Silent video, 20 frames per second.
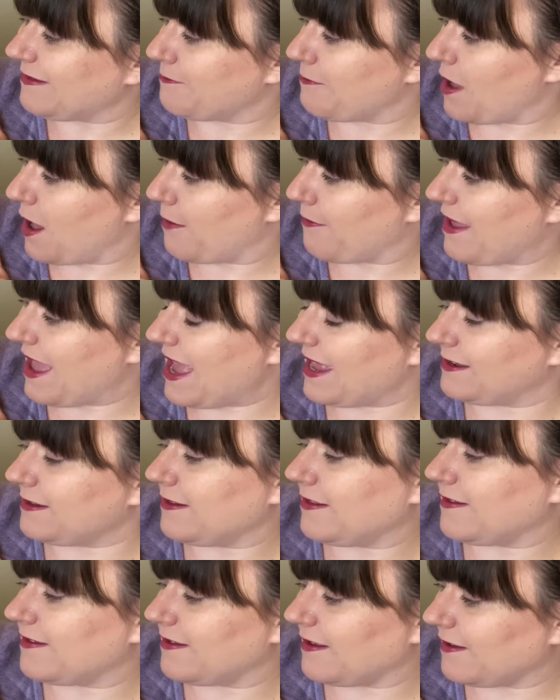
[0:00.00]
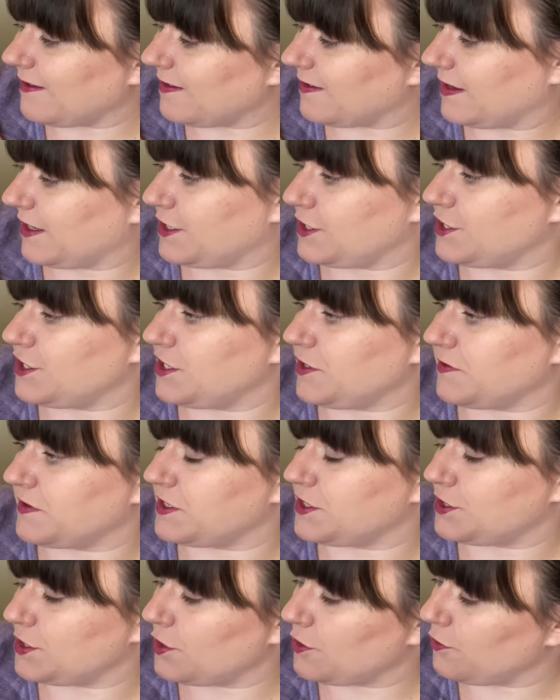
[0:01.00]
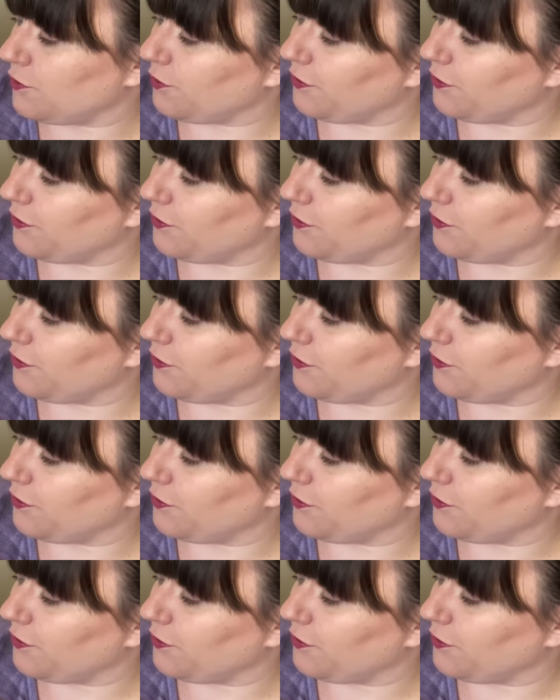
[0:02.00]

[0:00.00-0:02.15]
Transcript: mum had insisted she was too